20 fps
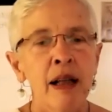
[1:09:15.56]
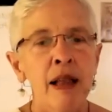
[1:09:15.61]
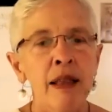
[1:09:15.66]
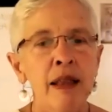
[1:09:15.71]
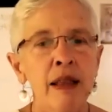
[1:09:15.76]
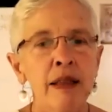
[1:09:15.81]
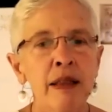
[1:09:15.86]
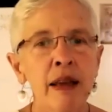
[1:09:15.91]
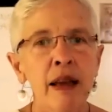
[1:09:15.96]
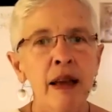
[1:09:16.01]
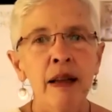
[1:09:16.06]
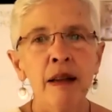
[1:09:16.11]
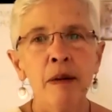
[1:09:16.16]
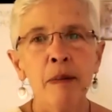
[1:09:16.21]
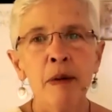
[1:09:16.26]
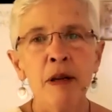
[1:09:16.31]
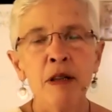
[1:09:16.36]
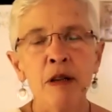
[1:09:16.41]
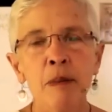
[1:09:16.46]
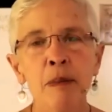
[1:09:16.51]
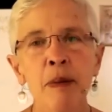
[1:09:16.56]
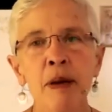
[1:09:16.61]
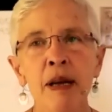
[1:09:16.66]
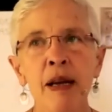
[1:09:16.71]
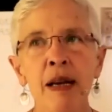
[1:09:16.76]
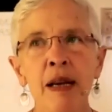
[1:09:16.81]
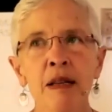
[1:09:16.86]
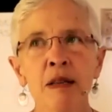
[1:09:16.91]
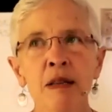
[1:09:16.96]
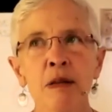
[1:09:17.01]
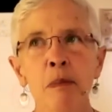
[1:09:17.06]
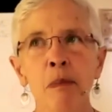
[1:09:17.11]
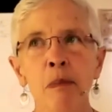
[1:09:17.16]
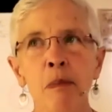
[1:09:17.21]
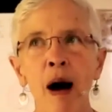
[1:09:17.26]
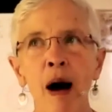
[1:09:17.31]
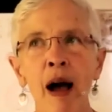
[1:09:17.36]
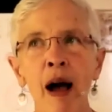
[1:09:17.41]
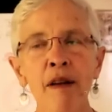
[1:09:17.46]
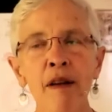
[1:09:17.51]
that the elemental beings,
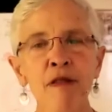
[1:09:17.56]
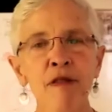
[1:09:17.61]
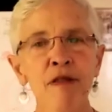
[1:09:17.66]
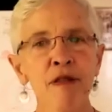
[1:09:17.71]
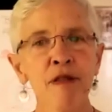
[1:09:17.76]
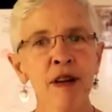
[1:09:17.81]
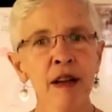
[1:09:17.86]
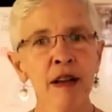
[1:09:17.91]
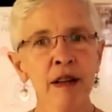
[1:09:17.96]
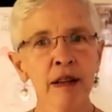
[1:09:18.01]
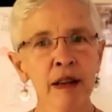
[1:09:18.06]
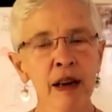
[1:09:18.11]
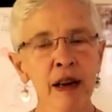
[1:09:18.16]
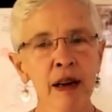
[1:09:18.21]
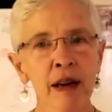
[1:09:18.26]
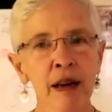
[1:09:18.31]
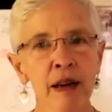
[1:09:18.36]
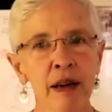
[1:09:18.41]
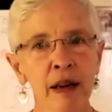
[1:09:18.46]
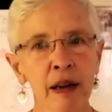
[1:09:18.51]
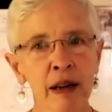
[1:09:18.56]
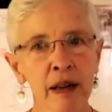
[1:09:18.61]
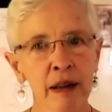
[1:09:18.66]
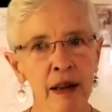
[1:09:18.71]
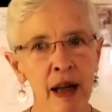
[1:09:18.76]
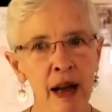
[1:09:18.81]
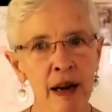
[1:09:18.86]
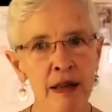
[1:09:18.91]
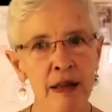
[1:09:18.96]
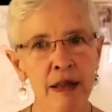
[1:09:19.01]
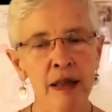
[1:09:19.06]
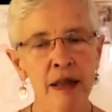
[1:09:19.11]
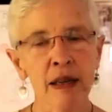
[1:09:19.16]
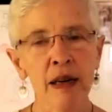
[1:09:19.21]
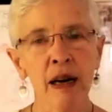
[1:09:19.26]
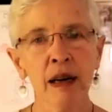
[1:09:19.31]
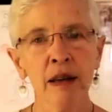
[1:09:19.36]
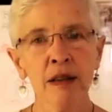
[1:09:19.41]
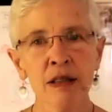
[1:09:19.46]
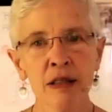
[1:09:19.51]
by feeling neglected,
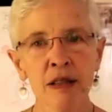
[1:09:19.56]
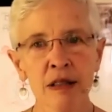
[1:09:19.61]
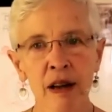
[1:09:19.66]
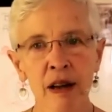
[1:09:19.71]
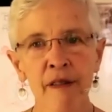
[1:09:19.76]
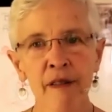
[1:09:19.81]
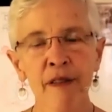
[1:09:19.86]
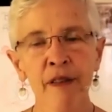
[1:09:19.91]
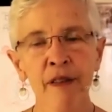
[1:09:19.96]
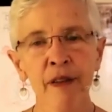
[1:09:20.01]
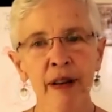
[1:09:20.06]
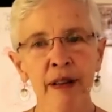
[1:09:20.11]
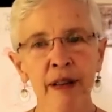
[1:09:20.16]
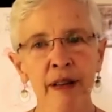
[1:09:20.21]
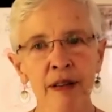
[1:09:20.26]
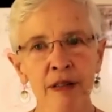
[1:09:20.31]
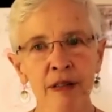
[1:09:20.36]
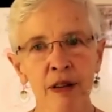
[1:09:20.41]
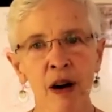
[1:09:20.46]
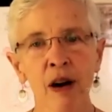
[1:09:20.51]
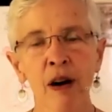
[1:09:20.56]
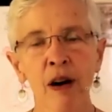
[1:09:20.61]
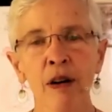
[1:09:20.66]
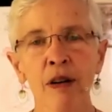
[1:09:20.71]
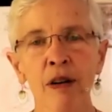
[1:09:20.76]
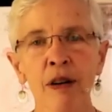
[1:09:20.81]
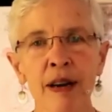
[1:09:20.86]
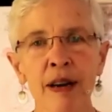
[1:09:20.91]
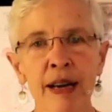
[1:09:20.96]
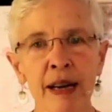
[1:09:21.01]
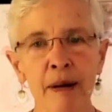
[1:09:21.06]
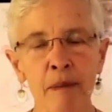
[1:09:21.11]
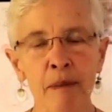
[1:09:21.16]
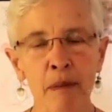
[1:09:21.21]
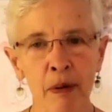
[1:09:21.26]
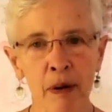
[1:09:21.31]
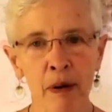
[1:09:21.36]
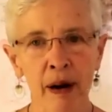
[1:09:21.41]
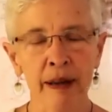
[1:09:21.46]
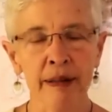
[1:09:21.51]
are suffering this hardening
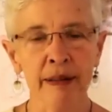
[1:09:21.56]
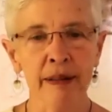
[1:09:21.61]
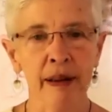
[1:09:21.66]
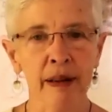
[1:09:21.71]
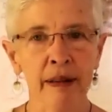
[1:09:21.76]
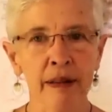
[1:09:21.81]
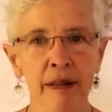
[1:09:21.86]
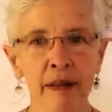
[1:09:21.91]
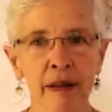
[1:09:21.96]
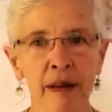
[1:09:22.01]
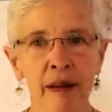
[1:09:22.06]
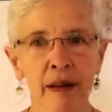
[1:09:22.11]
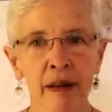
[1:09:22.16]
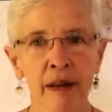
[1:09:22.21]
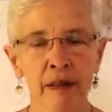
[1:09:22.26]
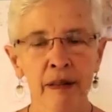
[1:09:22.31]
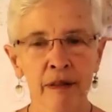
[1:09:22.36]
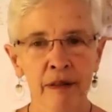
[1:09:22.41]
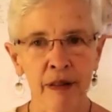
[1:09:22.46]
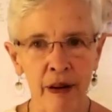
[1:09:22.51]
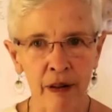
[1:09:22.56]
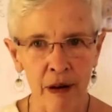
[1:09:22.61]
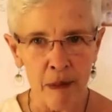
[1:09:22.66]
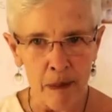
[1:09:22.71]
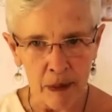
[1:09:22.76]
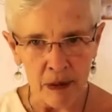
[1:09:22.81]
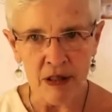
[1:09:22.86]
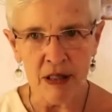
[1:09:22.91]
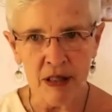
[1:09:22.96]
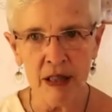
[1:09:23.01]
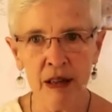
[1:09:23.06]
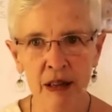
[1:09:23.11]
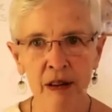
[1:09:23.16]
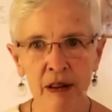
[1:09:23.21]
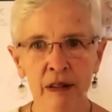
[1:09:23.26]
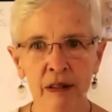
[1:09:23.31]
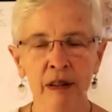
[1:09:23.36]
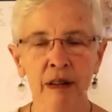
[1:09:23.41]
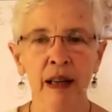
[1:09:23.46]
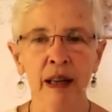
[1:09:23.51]
process very
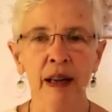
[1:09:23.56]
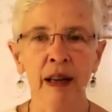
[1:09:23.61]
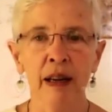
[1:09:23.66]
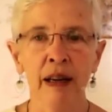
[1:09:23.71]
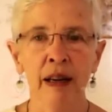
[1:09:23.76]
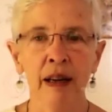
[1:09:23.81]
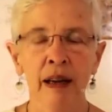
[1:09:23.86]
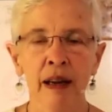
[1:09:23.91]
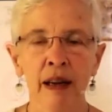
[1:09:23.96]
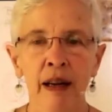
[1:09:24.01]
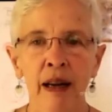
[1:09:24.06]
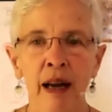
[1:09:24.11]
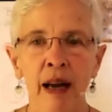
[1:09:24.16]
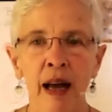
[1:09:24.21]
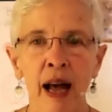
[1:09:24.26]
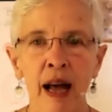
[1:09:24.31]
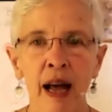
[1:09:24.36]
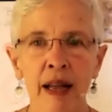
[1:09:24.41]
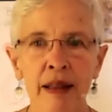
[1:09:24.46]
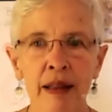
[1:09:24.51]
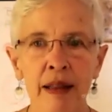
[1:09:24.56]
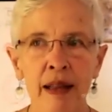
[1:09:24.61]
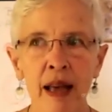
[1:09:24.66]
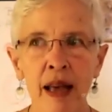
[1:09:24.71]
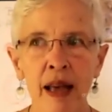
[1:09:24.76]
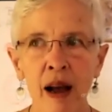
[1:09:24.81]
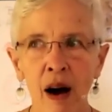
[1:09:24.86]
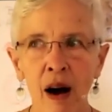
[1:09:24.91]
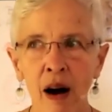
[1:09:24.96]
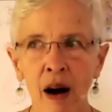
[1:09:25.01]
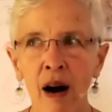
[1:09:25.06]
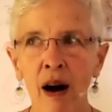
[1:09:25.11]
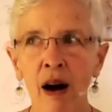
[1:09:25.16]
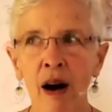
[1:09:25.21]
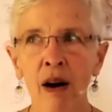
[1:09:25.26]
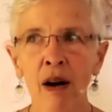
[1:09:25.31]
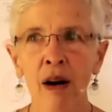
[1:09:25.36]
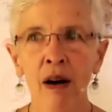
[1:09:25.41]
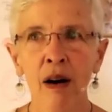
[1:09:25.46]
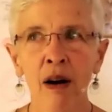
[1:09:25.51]
particularly. And they
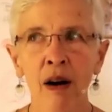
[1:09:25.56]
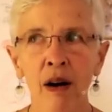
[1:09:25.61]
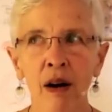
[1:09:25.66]
are